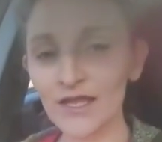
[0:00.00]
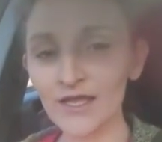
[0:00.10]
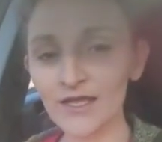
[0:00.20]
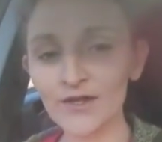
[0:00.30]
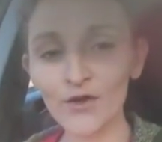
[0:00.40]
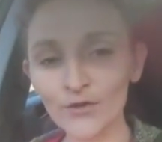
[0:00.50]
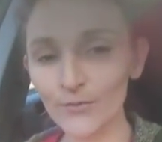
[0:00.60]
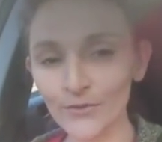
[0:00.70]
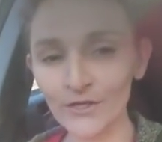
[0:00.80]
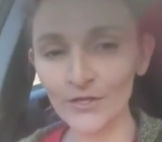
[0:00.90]
in
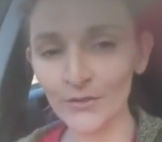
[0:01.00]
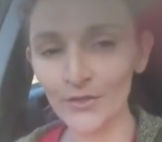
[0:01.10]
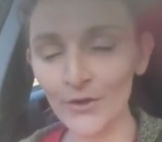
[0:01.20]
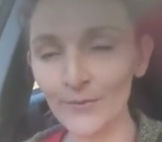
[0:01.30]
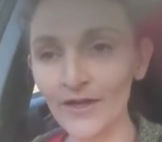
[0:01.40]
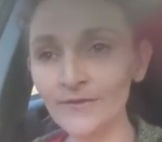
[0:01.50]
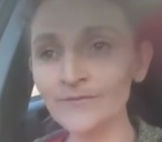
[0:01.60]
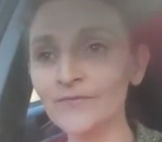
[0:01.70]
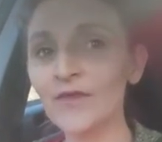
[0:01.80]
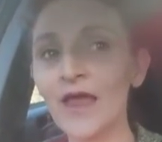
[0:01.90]
Okmulgee, Oklahoma,
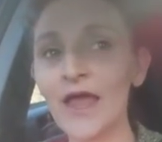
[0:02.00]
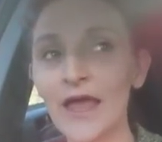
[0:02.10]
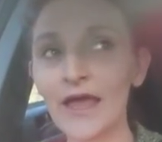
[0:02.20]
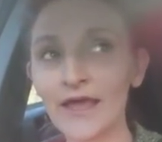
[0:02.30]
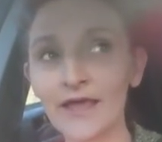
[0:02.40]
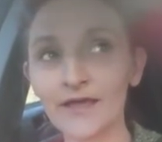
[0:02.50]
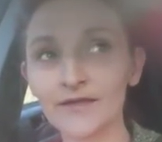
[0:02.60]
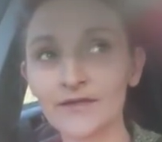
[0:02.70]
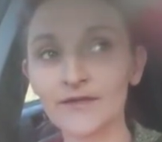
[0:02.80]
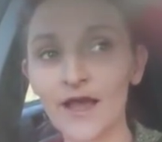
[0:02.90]

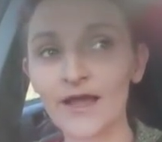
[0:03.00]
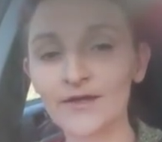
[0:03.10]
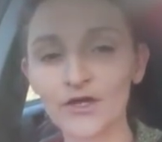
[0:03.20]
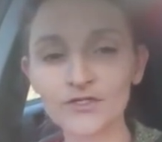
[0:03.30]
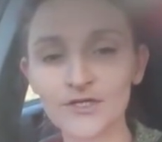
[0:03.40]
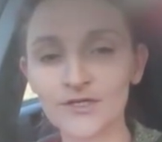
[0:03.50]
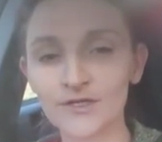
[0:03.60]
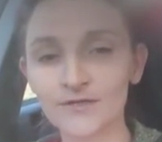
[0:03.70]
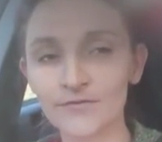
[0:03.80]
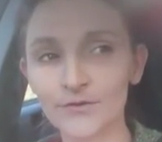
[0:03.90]
and I knocked on
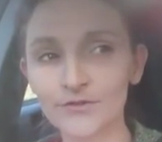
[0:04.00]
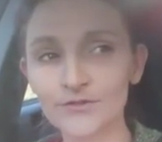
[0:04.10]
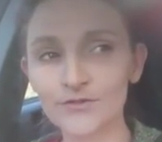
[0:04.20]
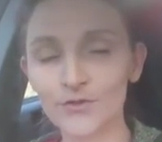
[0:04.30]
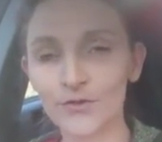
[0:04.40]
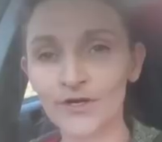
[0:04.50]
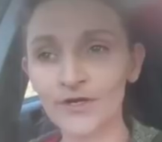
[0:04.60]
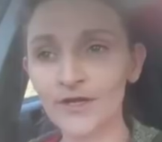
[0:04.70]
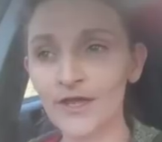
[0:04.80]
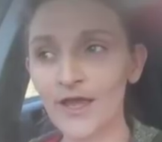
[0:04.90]
a voter's
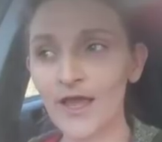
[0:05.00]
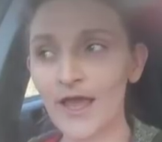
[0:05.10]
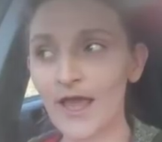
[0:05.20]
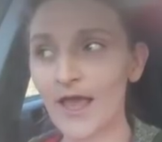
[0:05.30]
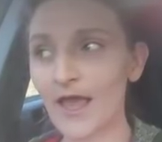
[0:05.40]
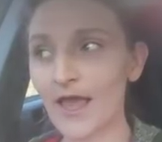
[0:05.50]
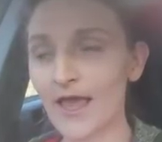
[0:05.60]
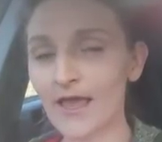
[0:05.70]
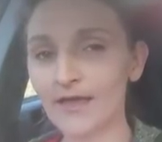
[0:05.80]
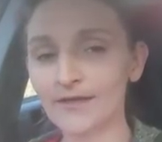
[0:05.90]
door,
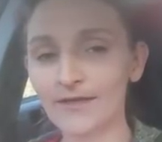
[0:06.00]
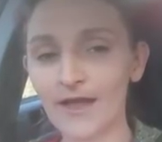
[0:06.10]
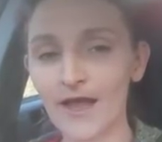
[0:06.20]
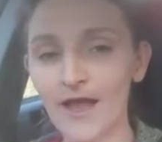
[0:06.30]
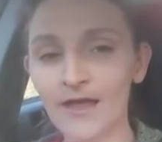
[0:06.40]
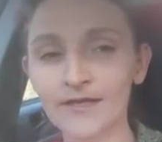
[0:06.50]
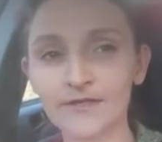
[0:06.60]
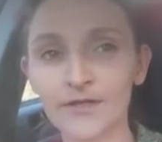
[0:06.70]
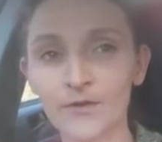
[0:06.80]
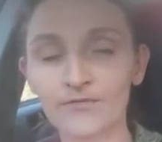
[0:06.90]
and I
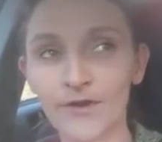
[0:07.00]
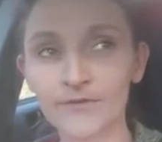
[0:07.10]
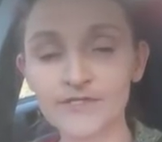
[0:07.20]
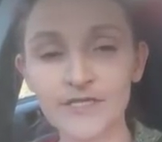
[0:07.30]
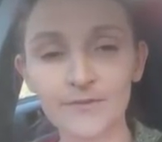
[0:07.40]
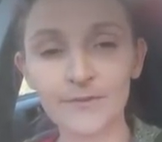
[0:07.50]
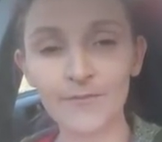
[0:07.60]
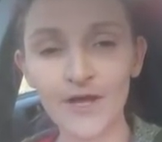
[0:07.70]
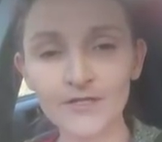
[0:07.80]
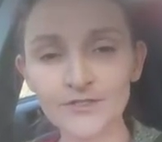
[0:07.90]
didn't know if I was going to be
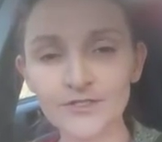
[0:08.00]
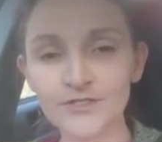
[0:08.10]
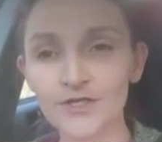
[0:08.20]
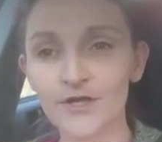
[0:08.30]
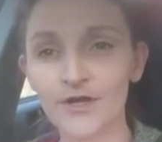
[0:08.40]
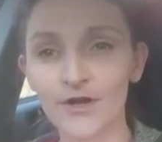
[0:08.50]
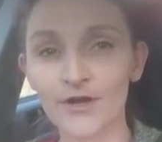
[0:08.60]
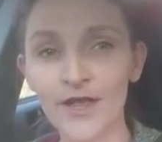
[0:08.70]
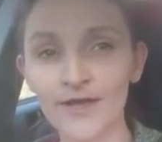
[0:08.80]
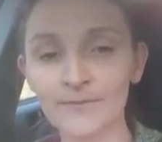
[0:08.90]
punched
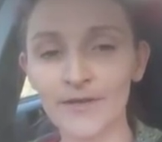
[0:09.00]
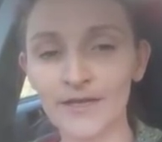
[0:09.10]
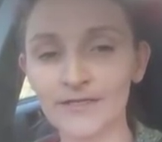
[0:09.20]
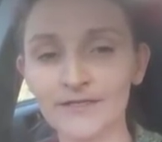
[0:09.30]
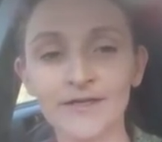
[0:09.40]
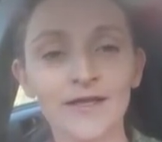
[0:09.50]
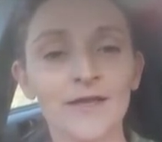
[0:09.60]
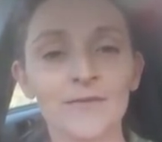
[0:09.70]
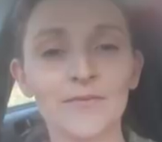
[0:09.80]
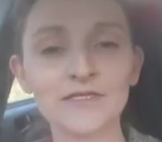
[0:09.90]
or headbutted
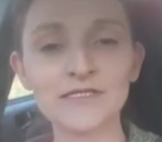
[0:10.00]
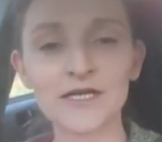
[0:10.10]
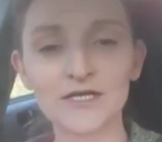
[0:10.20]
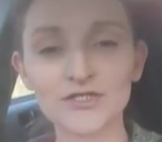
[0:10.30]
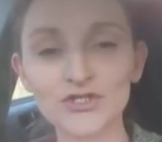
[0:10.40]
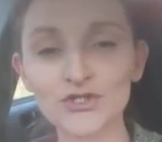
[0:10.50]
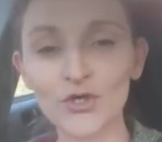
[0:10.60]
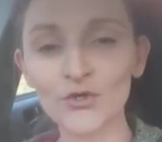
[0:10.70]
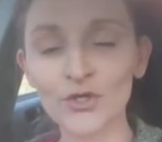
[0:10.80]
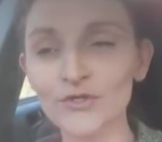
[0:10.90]
because he got
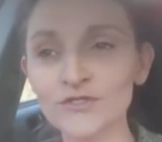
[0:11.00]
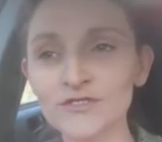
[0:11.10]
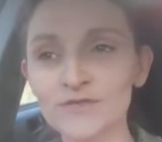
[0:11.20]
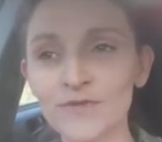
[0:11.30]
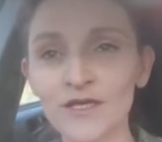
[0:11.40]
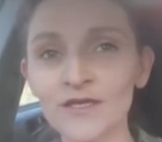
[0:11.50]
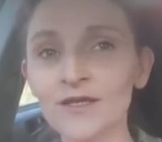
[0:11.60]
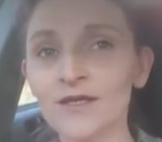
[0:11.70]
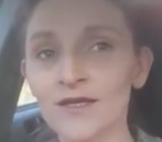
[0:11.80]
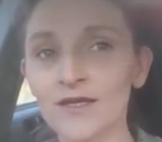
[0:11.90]
so close to me